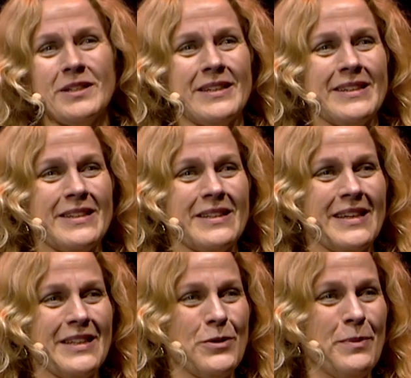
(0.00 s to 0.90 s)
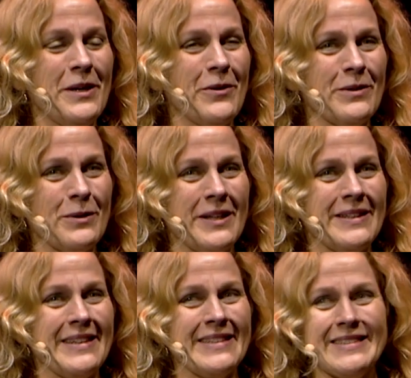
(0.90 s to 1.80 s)
uh, to be here in a,
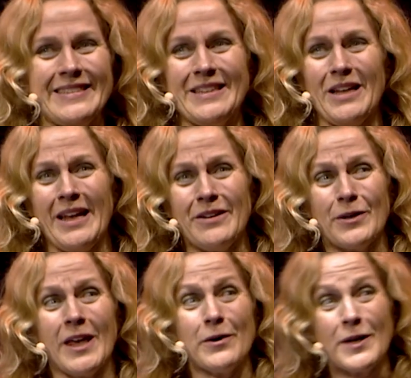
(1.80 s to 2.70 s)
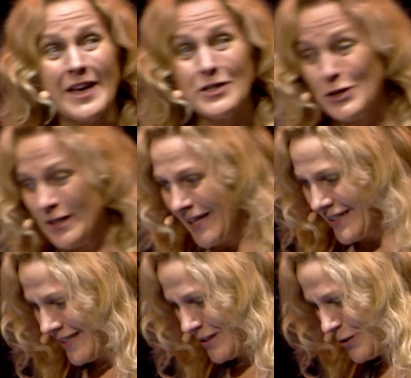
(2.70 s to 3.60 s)
in a, in a, in at an occasion
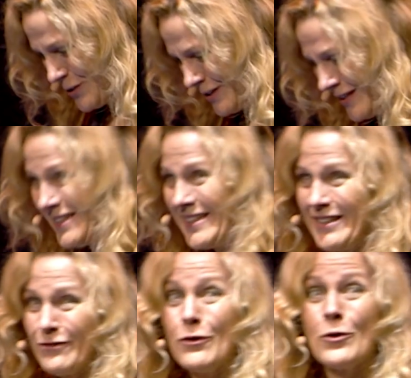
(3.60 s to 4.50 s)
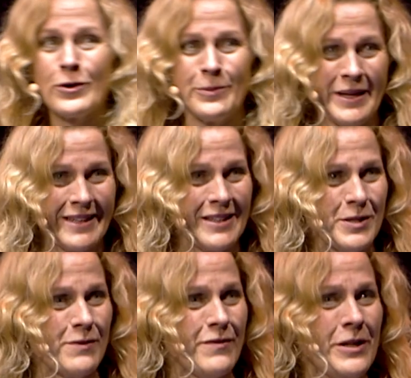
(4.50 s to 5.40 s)
like this, uh, in, a, forum like
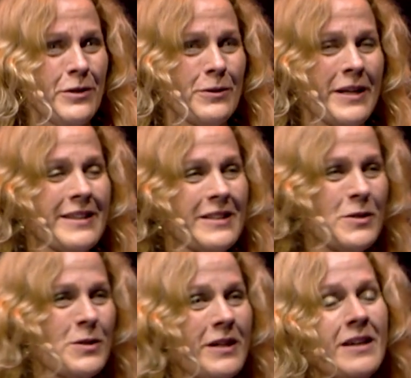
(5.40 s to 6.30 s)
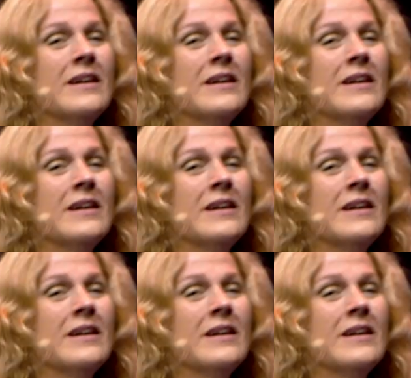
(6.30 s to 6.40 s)
this, a venue like this,